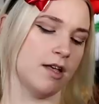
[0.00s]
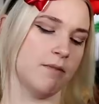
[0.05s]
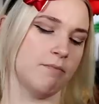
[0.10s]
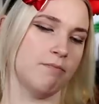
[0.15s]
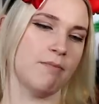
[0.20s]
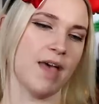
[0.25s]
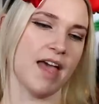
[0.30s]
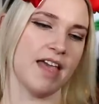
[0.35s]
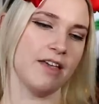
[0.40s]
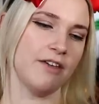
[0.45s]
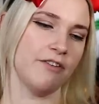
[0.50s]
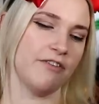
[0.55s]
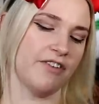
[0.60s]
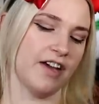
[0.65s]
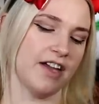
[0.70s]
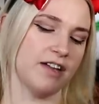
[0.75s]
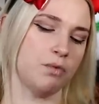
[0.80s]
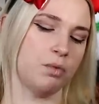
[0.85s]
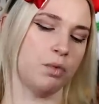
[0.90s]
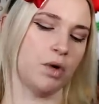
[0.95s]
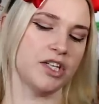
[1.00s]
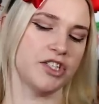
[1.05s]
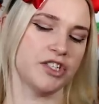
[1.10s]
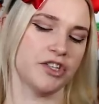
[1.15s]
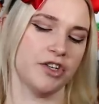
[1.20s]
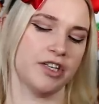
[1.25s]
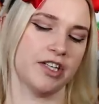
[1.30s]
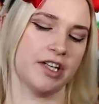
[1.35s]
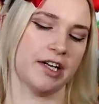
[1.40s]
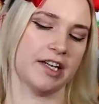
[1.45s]
May you find
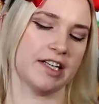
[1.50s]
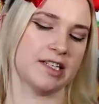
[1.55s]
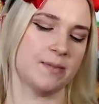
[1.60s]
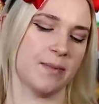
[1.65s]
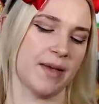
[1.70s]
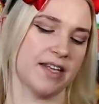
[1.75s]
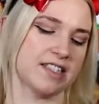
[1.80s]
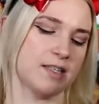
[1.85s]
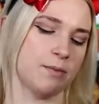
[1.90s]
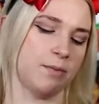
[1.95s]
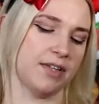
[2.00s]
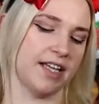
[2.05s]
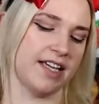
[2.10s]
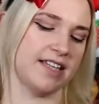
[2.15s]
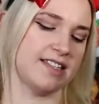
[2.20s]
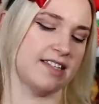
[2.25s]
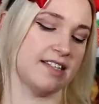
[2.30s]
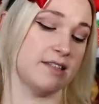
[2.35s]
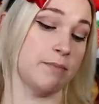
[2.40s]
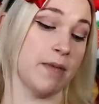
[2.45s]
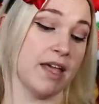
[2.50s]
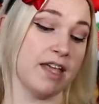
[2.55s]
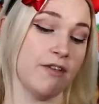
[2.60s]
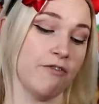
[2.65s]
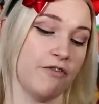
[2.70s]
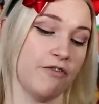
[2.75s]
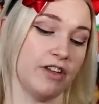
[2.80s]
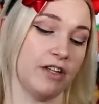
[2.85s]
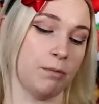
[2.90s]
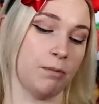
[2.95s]
wonder in unexpected places. May you
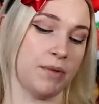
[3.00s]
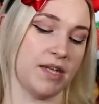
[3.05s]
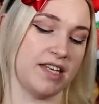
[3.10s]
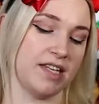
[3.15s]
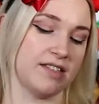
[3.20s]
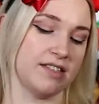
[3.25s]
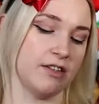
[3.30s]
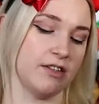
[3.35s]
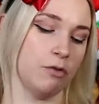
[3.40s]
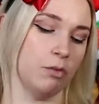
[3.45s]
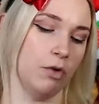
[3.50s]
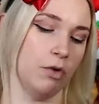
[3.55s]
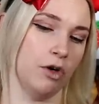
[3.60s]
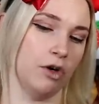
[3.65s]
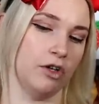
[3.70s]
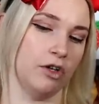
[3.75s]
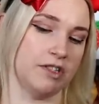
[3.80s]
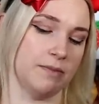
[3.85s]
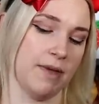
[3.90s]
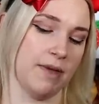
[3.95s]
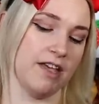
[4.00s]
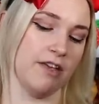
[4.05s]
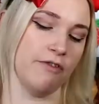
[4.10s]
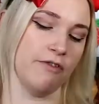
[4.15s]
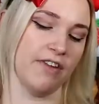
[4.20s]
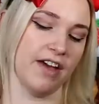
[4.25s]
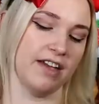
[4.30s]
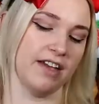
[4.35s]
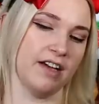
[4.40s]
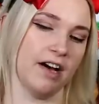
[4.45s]
feel at peace in the world. May you
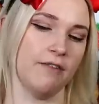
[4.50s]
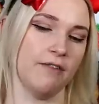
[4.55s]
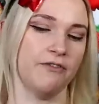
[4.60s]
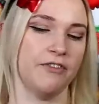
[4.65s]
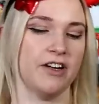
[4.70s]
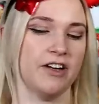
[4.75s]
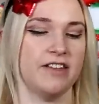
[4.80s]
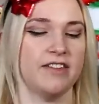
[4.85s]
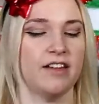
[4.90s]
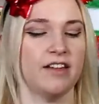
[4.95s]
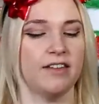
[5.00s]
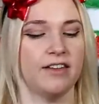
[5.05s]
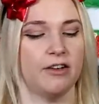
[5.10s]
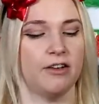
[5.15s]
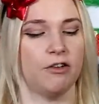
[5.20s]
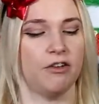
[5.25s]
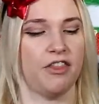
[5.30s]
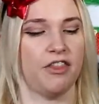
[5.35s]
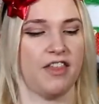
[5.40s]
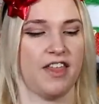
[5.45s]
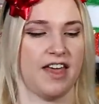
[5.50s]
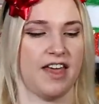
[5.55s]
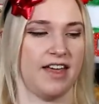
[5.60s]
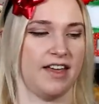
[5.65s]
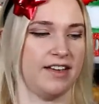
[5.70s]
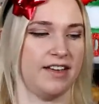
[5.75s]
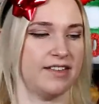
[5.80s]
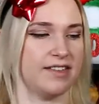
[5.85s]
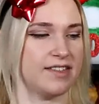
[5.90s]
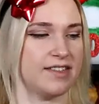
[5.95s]
find comfort in the little
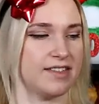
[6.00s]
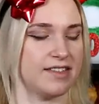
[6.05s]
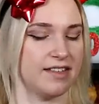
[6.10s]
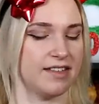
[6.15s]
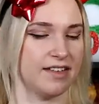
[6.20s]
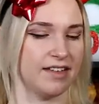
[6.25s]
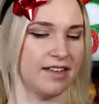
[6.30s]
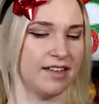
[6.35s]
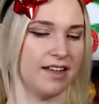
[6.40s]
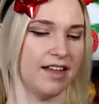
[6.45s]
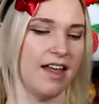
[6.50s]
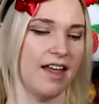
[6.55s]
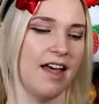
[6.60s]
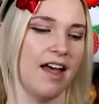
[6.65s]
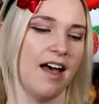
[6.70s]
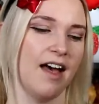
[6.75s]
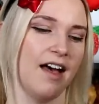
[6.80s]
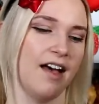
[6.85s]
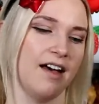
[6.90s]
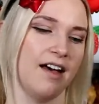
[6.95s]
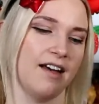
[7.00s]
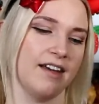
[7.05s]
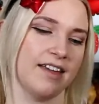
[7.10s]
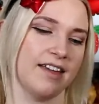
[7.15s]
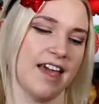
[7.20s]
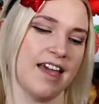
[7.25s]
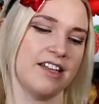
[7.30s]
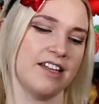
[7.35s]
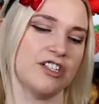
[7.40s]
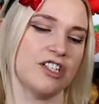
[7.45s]
things.
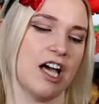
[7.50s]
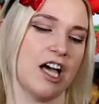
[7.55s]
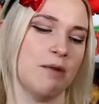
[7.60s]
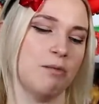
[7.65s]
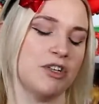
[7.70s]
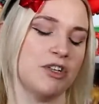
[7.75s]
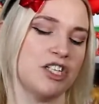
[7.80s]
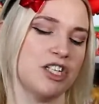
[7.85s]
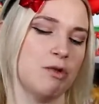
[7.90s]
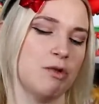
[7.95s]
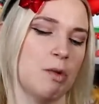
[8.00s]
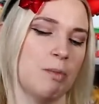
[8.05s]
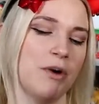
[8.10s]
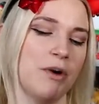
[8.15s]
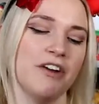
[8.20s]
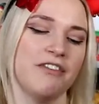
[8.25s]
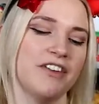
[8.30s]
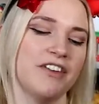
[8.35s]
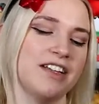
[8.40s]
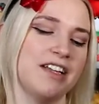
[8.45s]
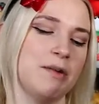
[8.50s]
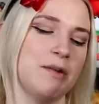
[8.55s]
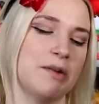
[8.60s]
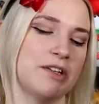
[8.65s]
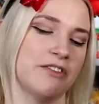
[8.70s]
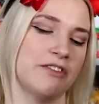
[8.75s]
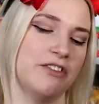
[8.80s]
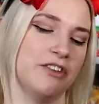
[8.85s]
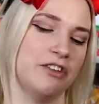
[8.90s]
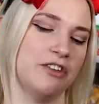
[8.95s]
Kate and John, wishing you a perfectly
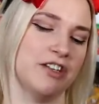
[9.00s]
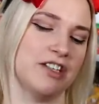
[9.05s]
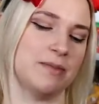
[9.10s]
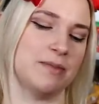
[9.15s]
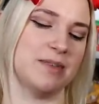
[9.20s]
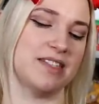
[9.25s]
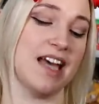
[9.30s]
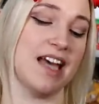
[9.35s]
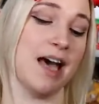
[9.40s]
wonderful Christmas.